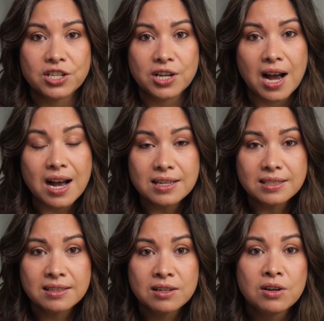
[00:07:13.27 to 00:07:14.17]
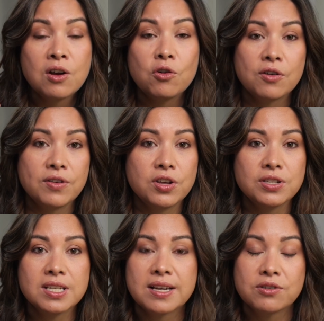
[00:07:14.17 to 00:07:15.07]
chart, or if you're
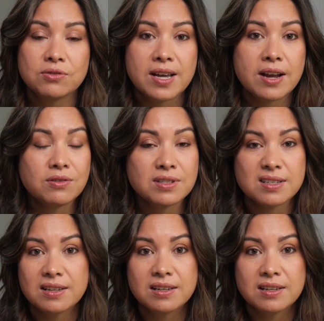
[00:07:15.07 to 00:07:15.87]
using Natural Cycles,